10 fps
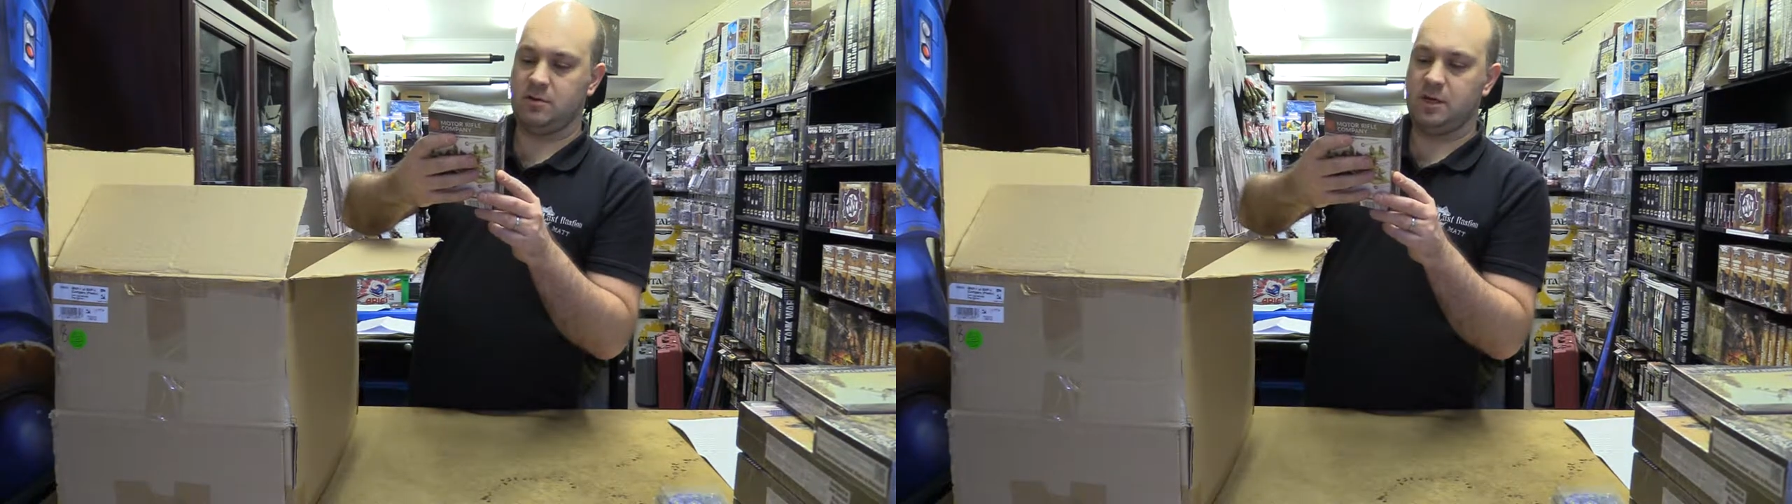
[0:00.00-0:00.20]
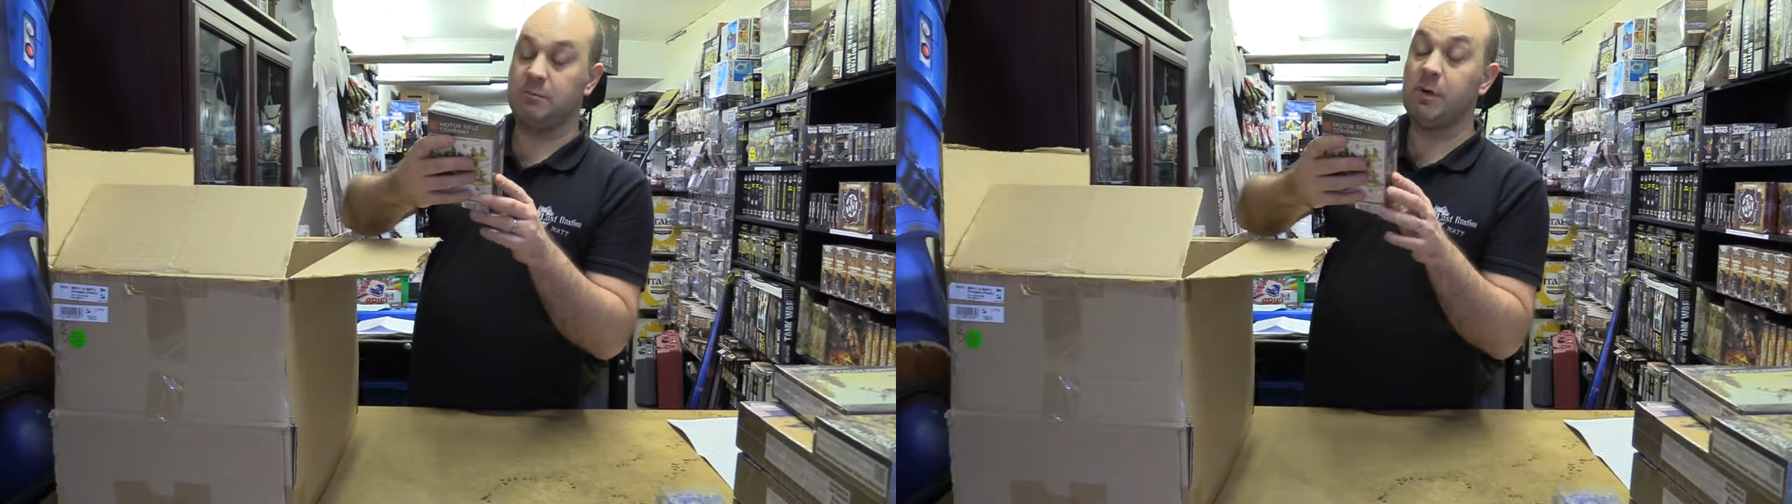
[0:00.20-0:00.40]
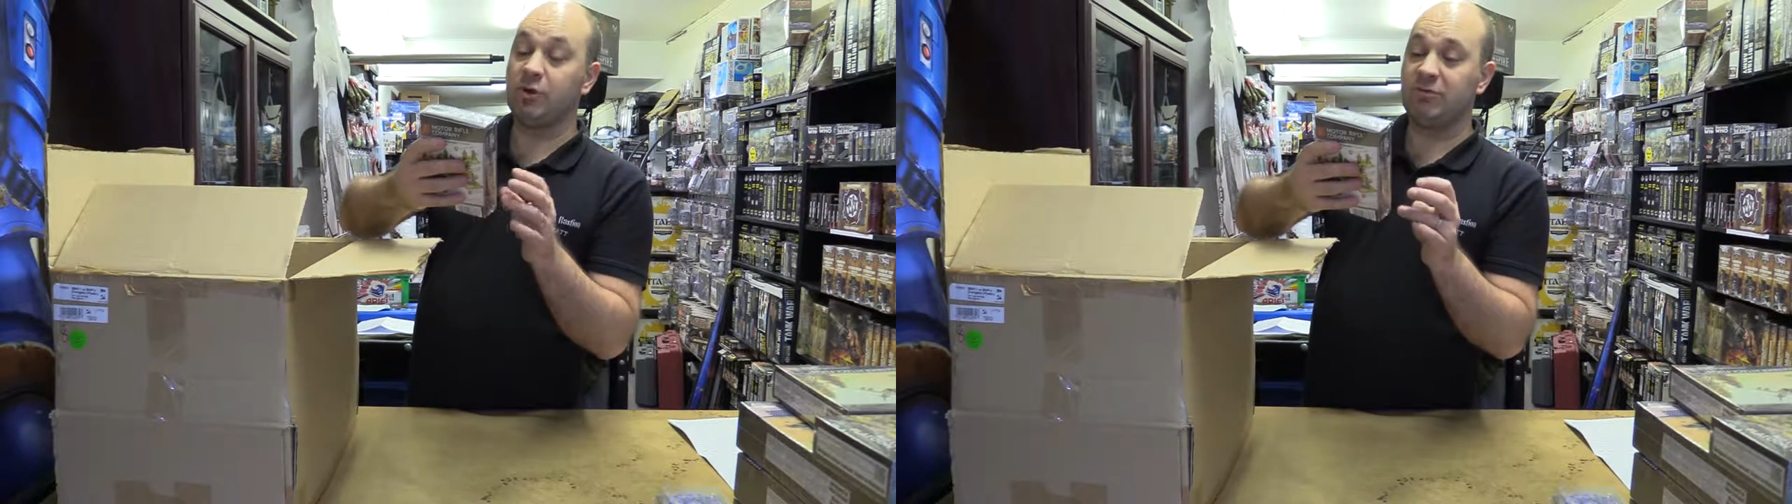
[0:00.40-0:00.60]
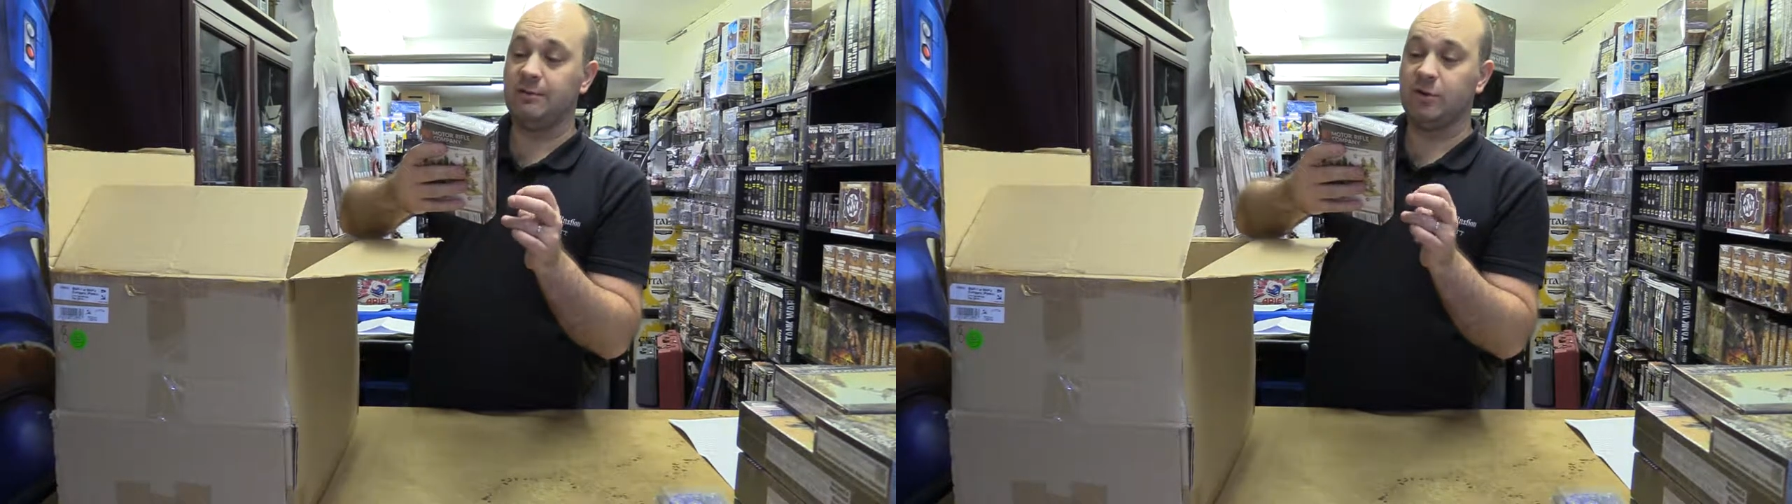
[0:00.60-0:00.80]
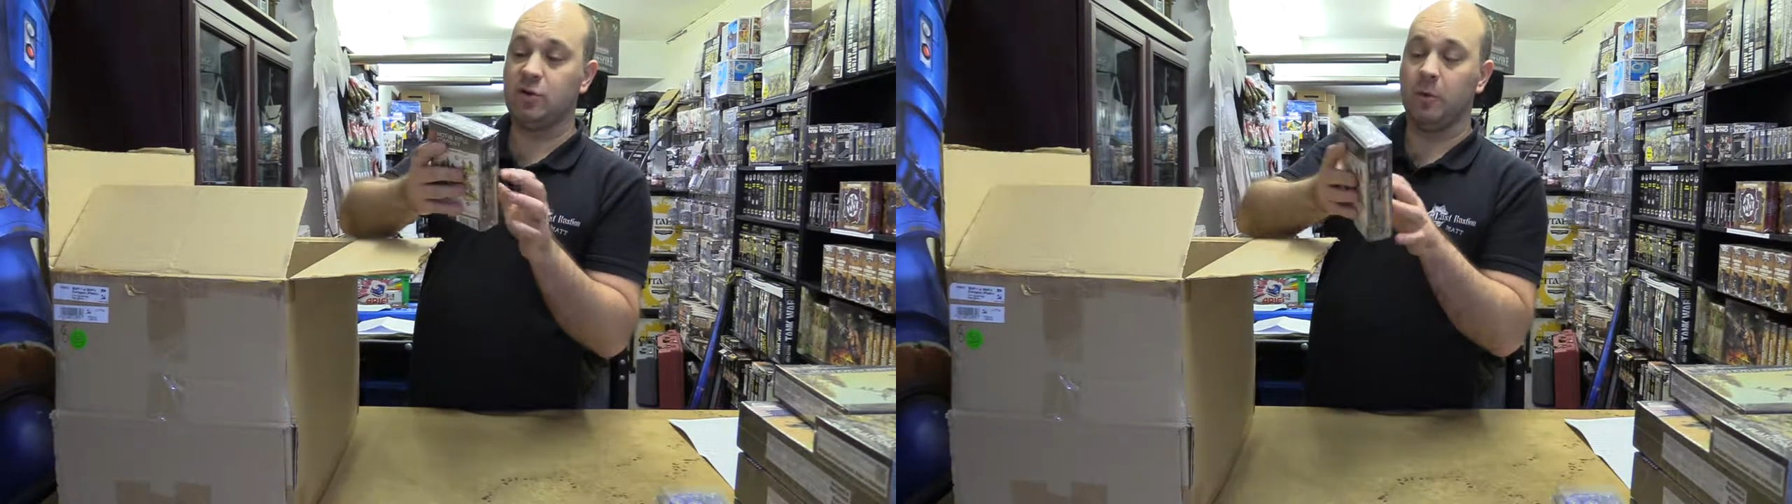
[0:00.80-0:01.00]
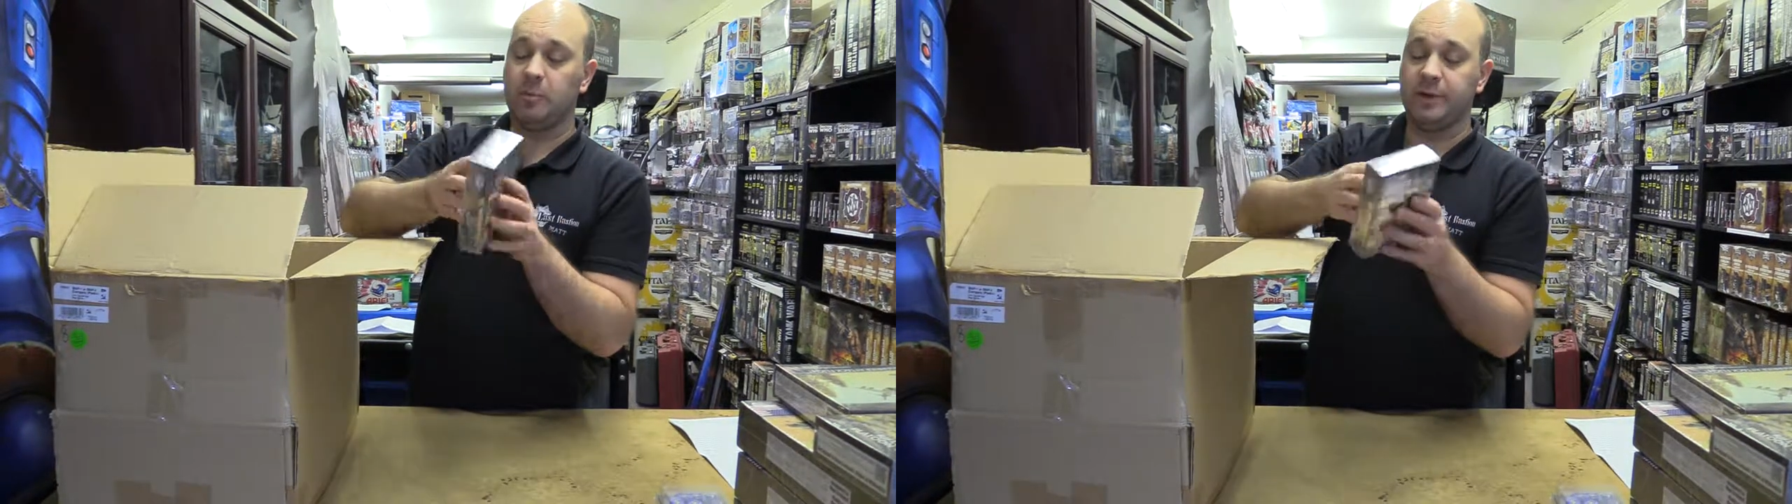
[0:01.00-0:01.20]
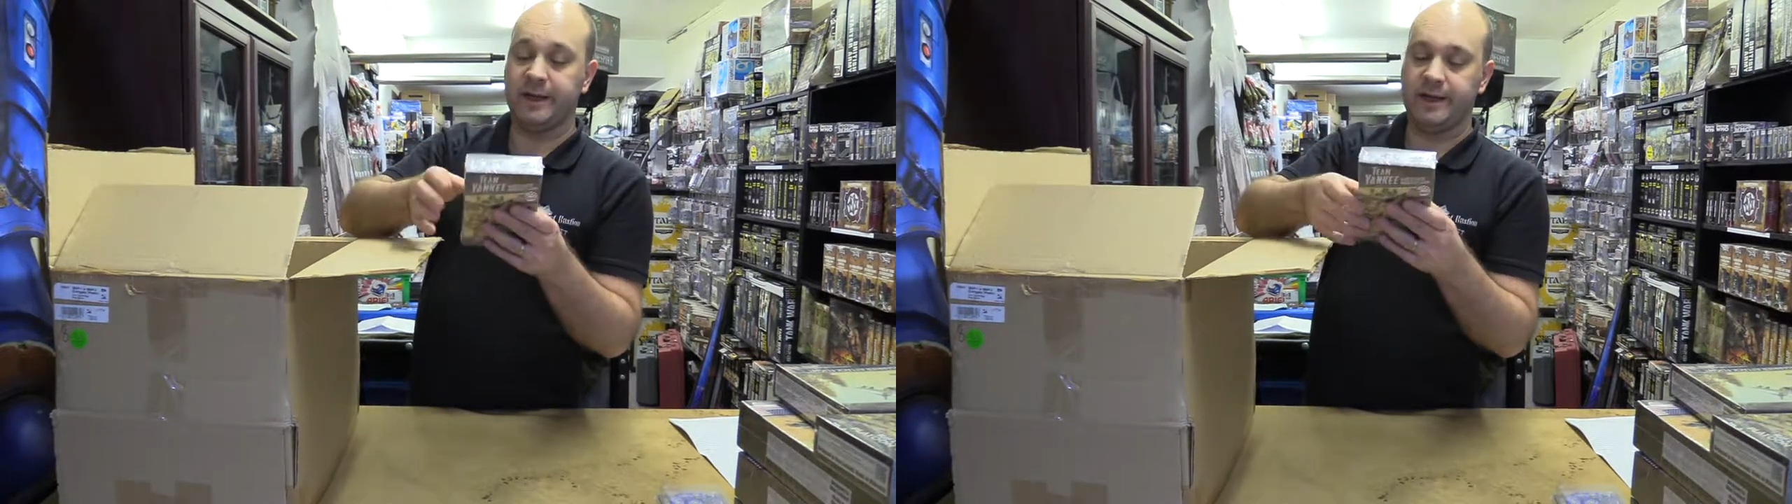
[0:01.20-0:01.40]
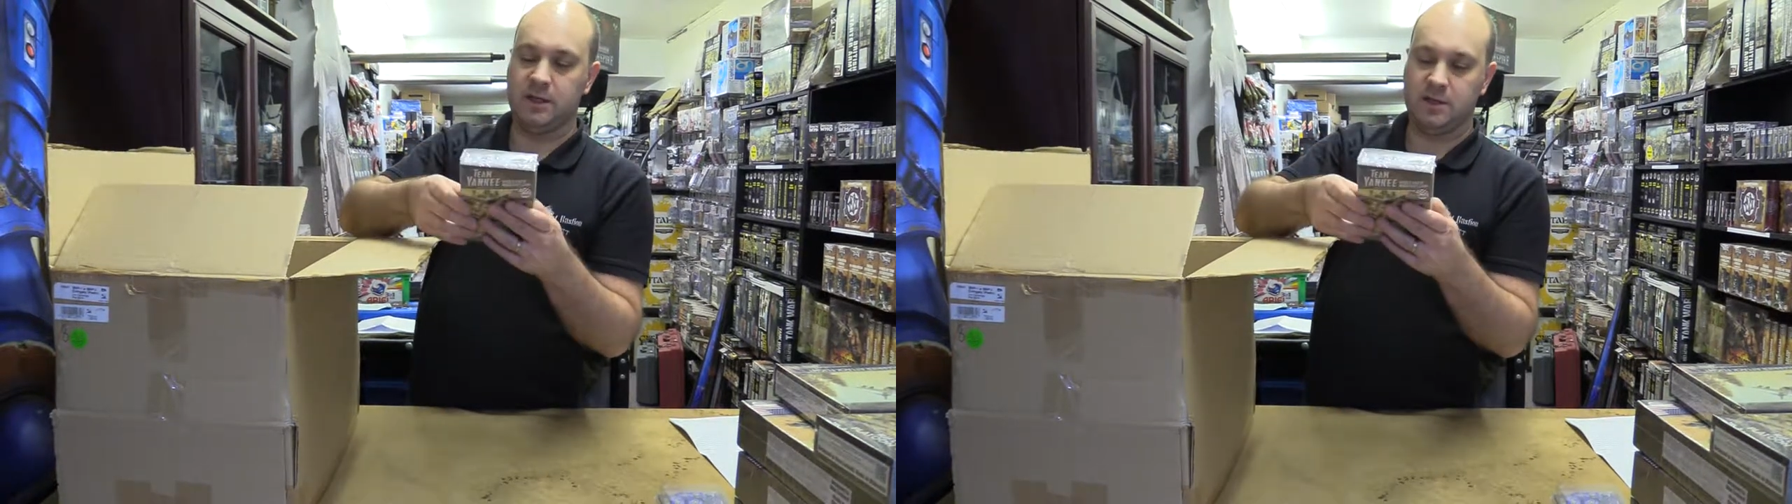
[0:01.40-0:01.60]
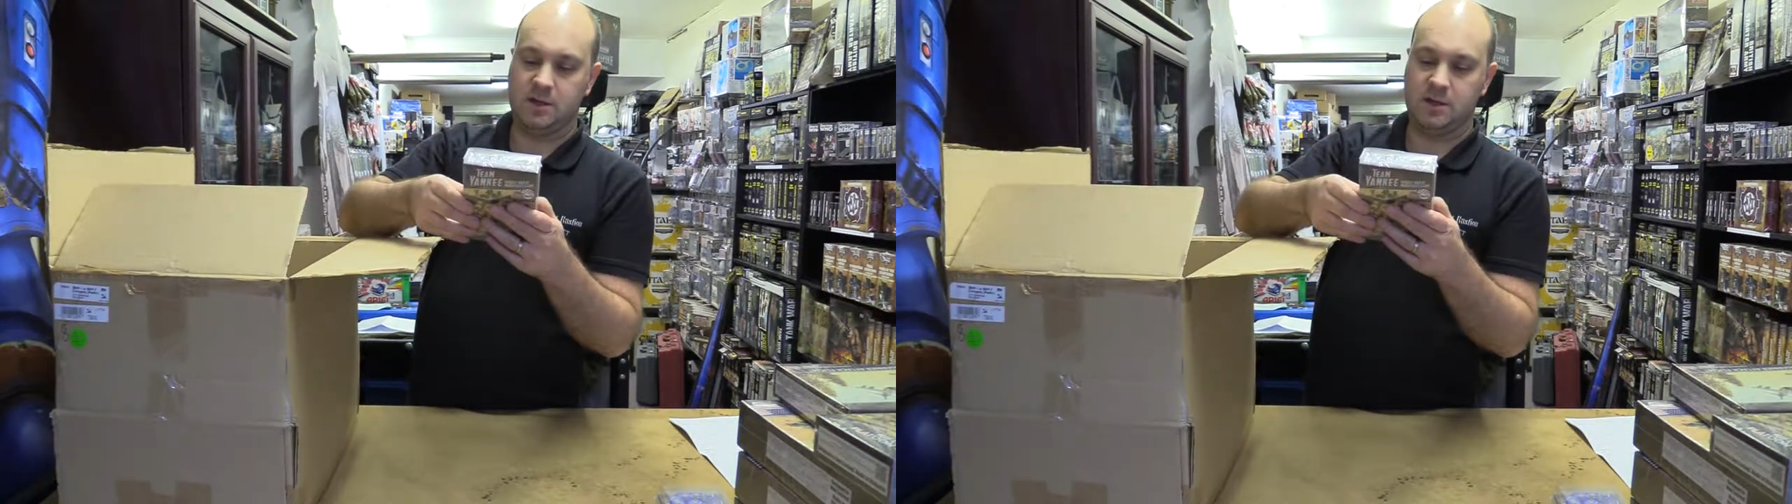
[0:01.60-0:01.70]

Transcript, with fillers: a motor rifle company